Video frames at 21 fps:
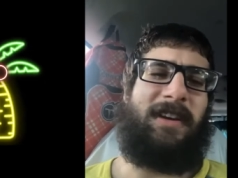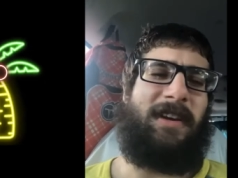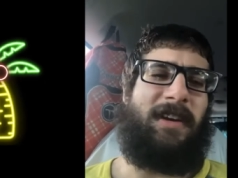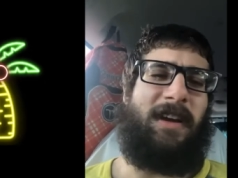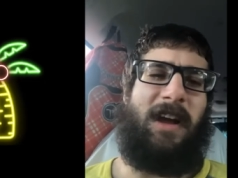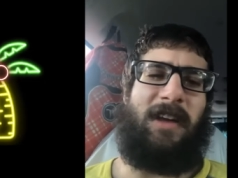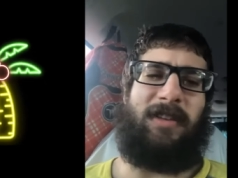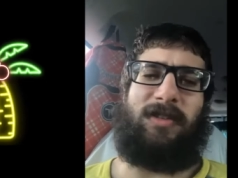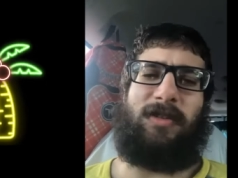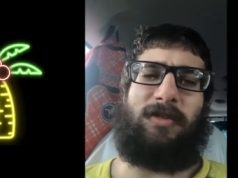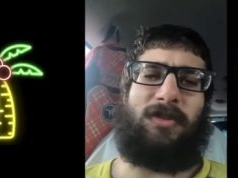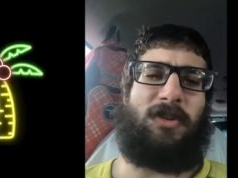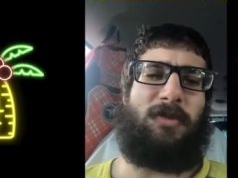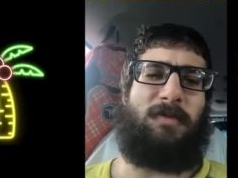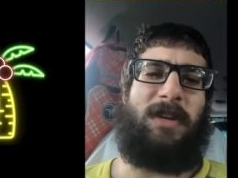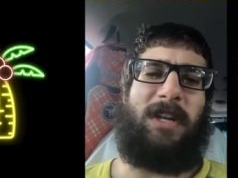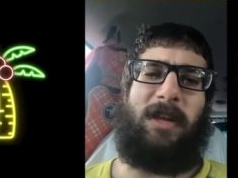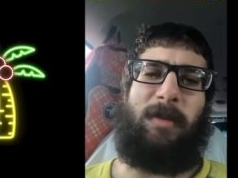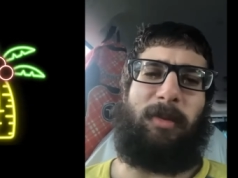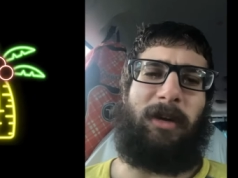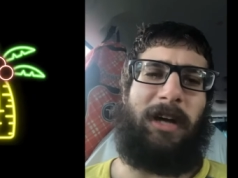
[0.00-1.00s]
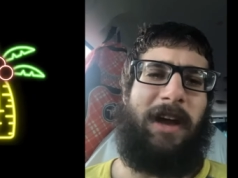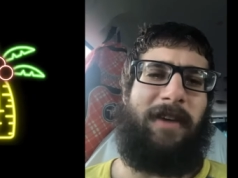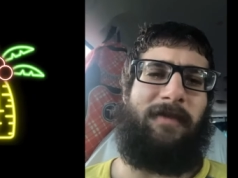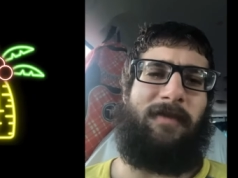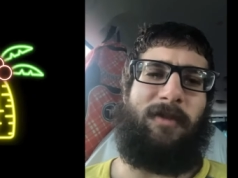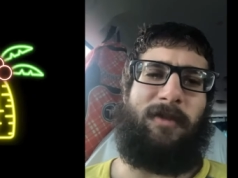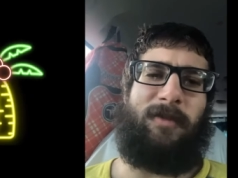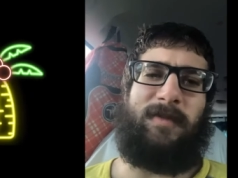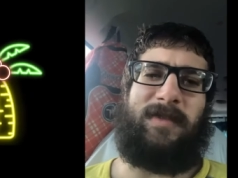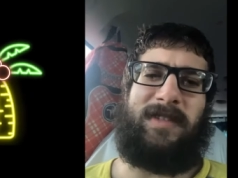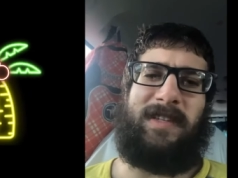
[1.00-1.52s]
on social media
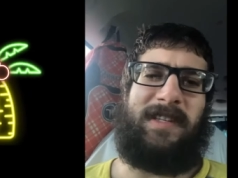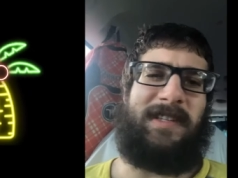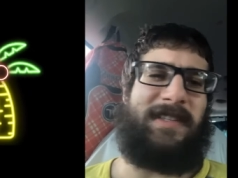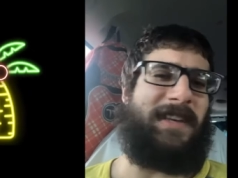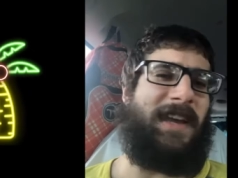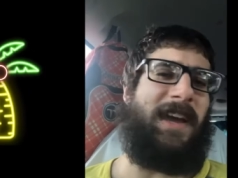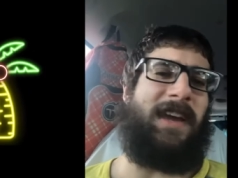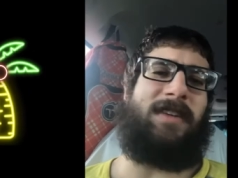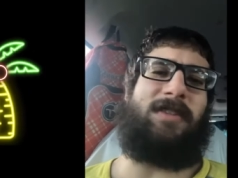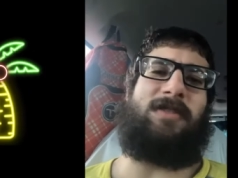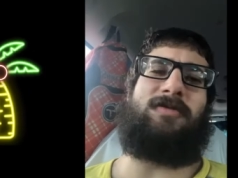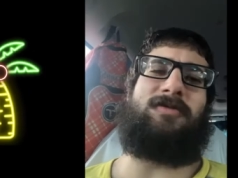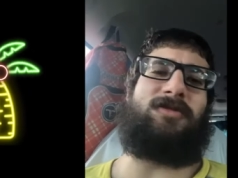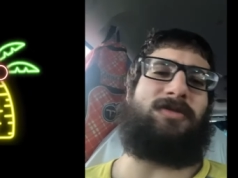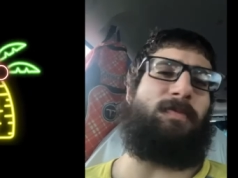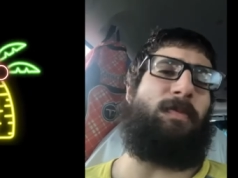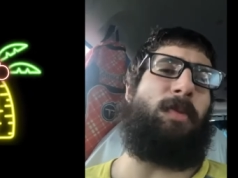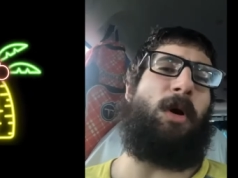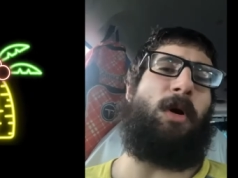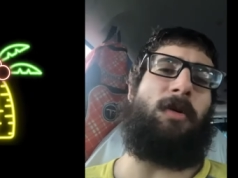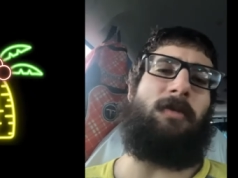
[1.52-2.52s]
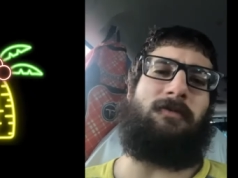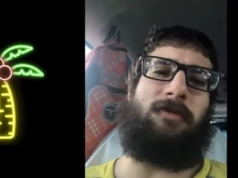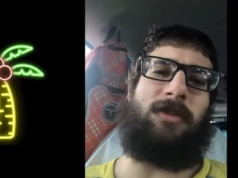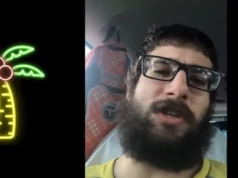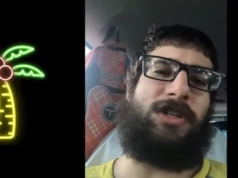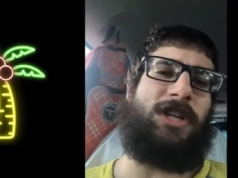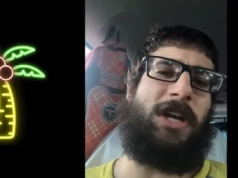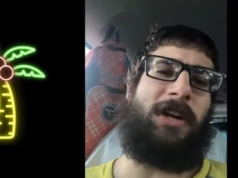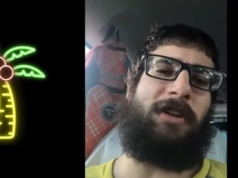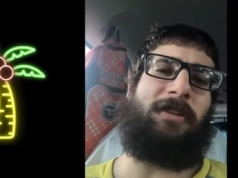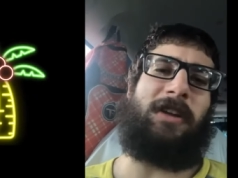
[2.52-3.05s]
platforms since I used
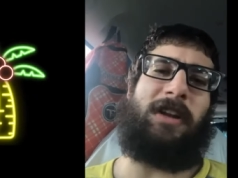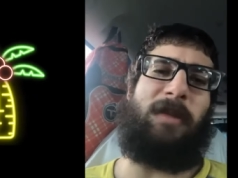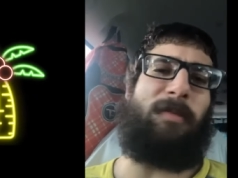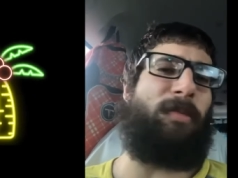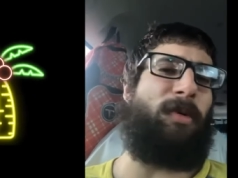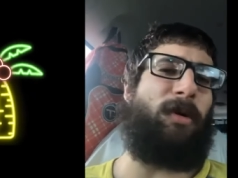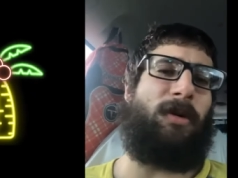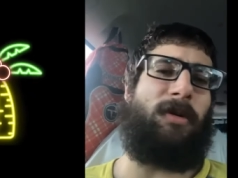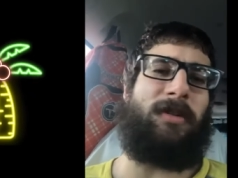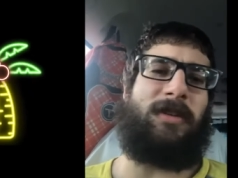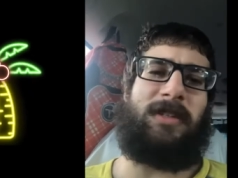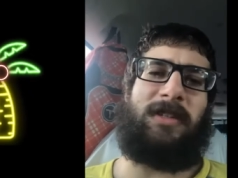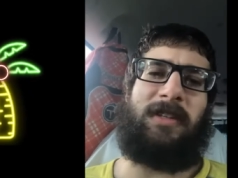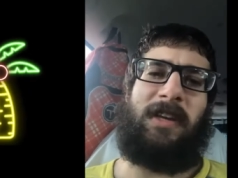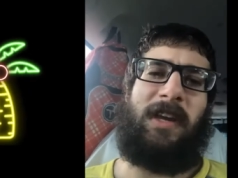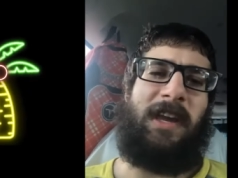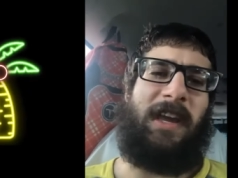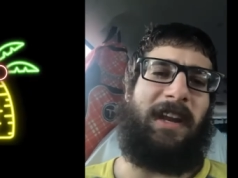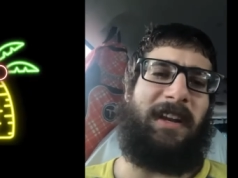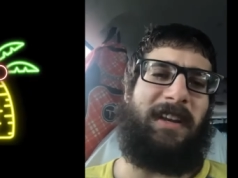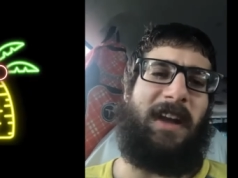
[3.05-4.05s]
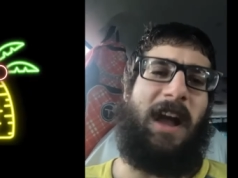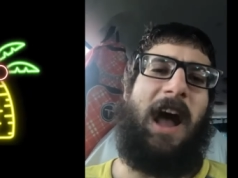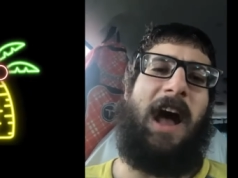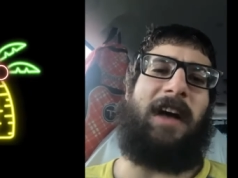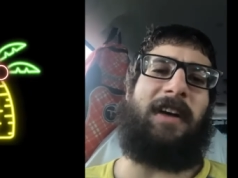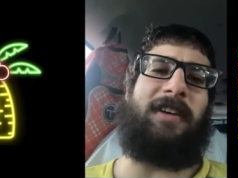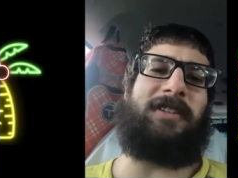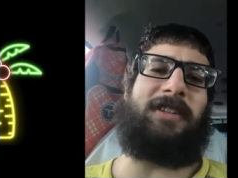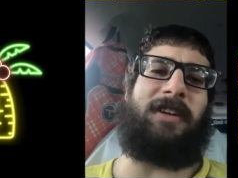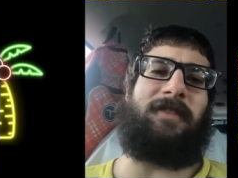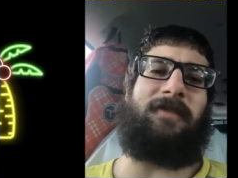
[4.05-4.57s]
regenerated pokes in
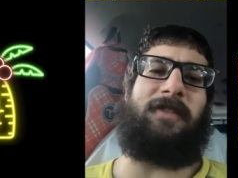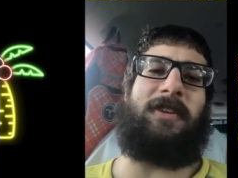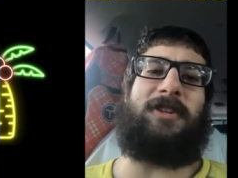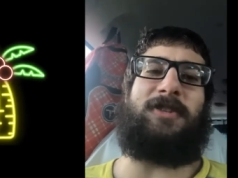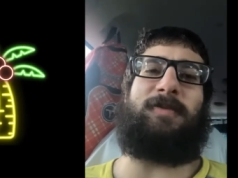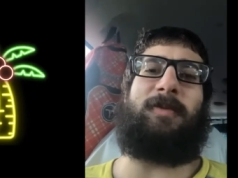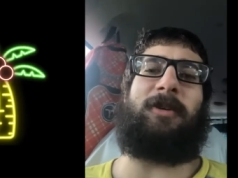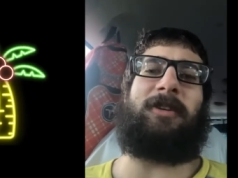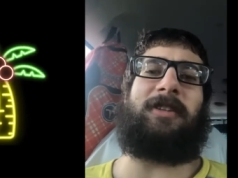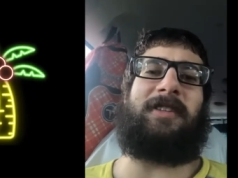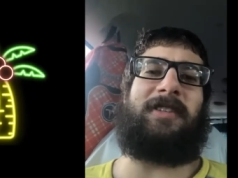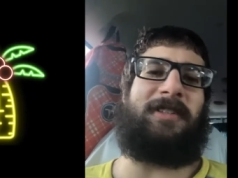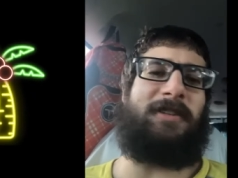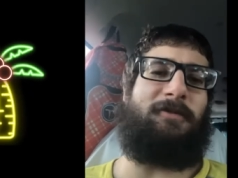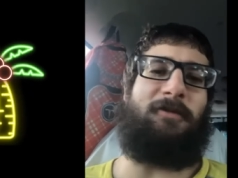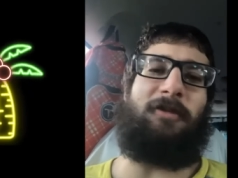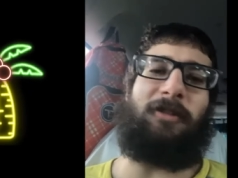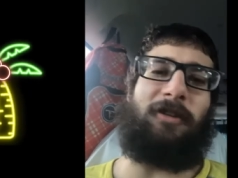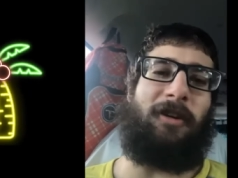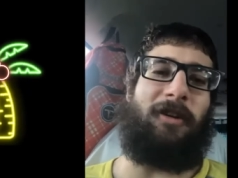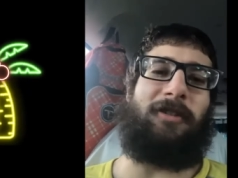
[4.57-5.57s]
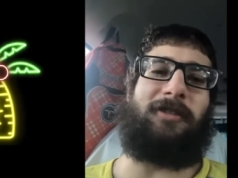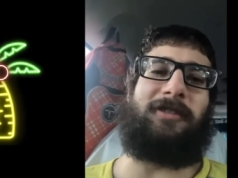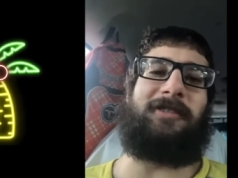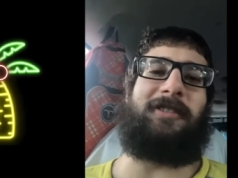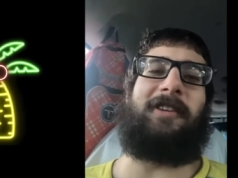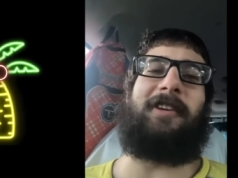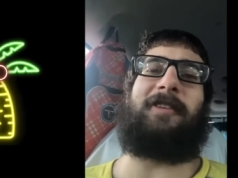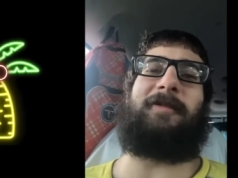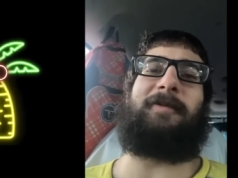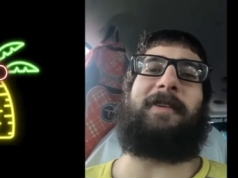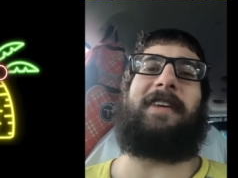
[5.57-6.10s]
college on Facebook to see what girls like.